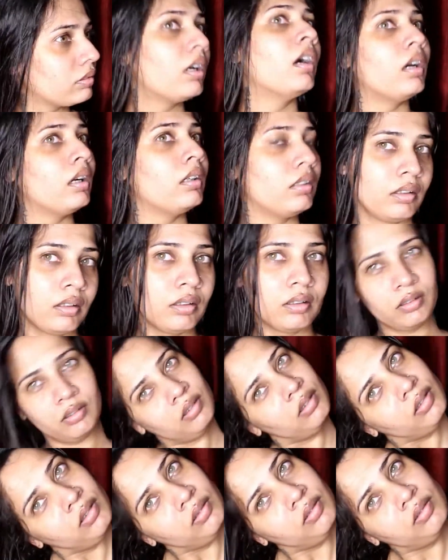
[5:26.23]
cold
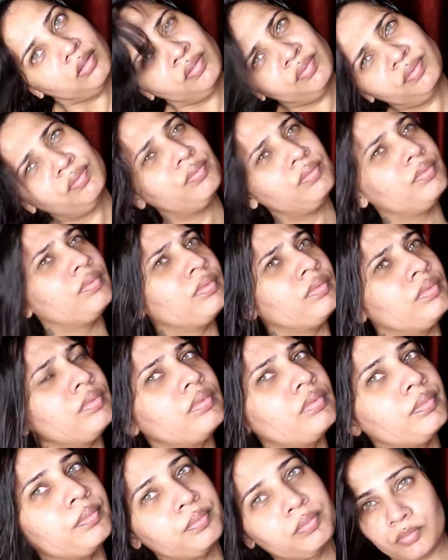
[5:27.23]
setting blow dry to
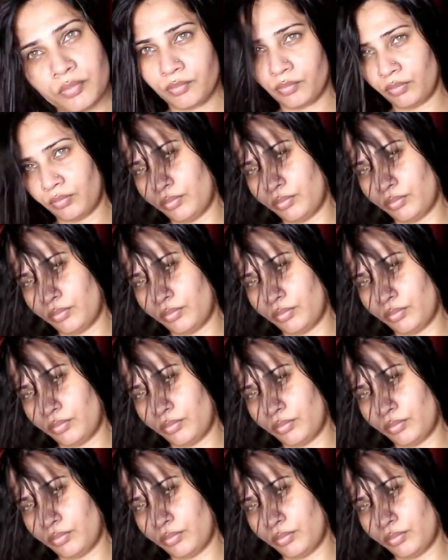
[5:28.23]
my hair